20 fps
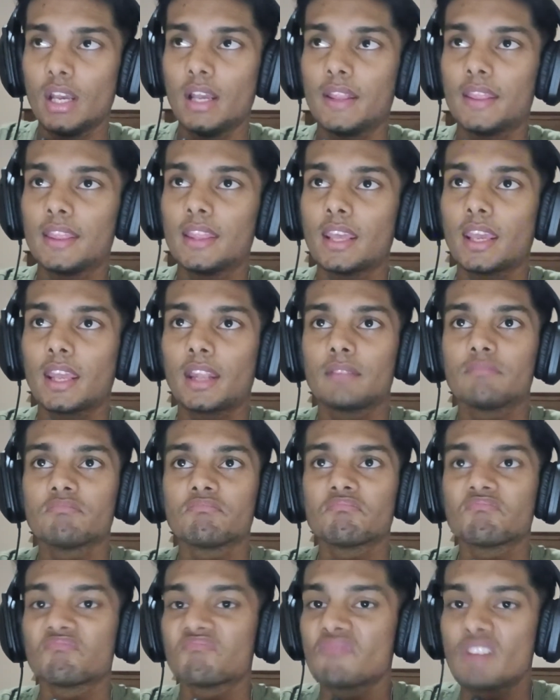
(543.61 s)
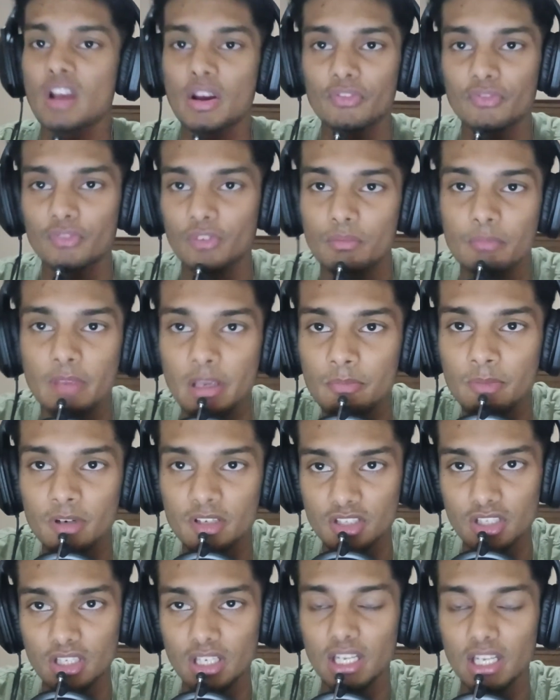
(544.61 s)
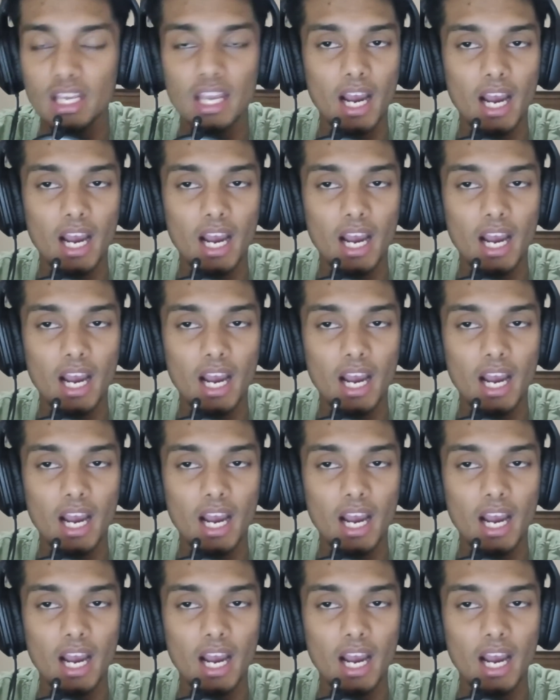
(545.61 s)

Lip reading: Then for me personally,